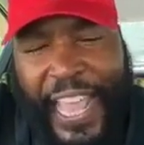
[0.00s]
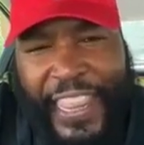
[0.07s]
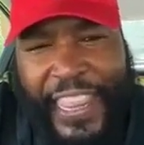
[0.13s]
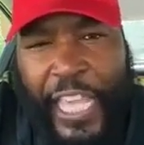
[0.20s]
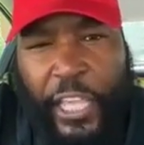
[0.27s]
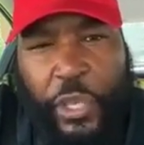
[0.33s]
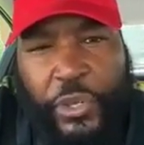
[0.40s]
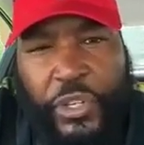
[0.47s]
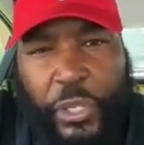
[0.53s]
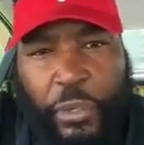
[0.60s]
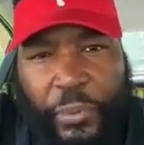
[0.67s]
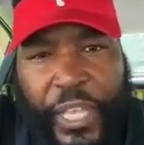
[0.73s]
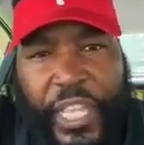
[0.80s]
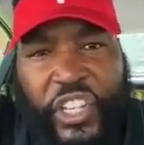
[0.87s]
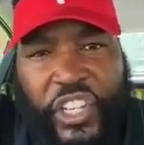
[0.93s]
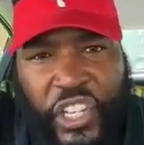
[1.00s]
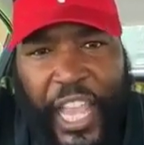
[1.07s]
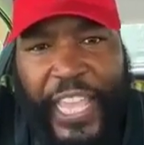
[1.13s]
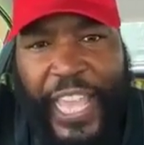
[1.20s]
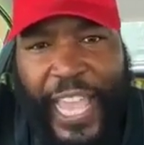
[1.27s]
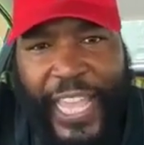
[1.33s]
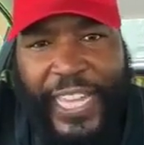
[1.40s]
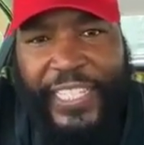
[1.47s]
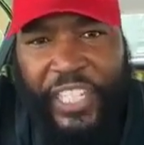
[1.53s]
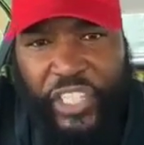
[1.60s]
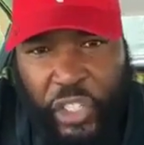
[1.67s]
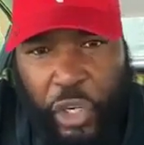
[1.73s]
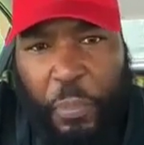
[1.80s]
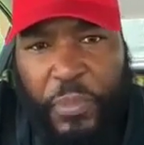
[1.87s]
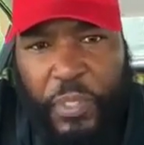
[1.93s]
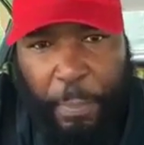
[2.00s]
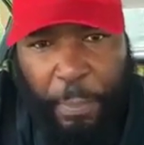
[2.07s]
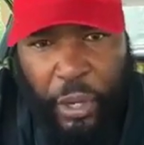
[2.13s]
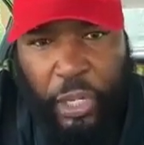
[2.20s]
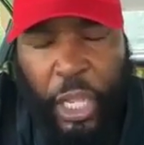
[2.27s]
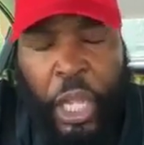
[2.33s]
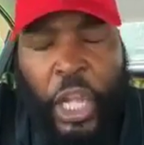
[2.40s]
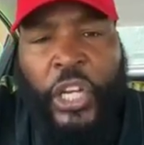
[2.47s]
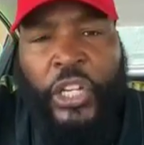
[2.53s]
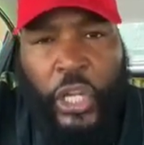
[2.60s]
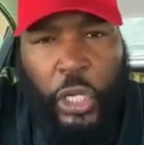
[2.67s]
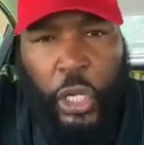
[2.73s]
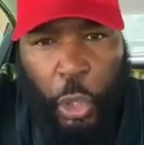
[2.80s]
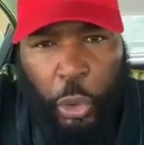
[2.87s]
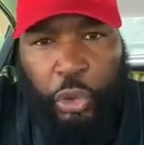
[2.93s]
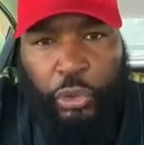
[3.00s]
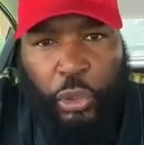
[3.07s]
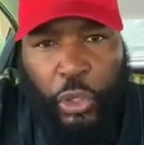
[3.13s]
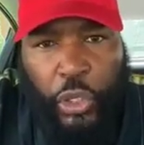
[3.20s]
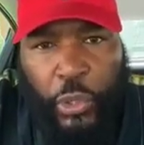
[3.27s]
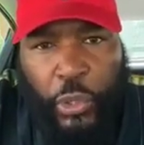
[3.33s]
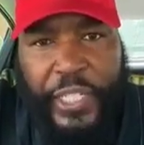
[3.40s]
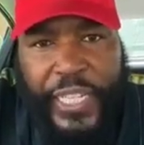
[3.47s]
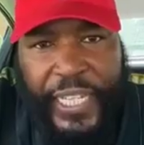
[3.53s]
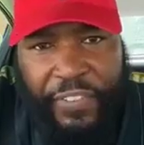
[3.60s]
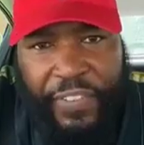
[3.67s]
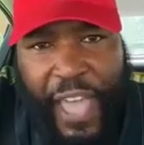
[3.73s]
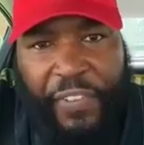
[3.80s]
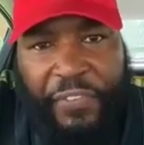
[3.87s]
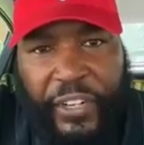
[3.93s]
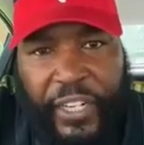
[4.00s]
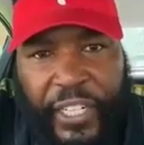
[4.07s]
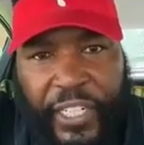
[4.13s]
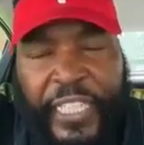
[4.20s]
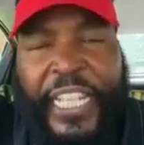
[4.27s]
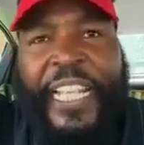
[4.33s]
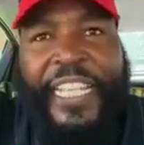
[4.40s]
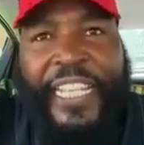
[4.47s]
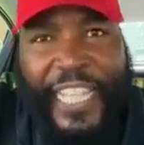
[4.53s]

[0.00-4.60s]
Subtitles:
I think you should read Sheikh Anta Diop's book, The Cultural Unity of Africa.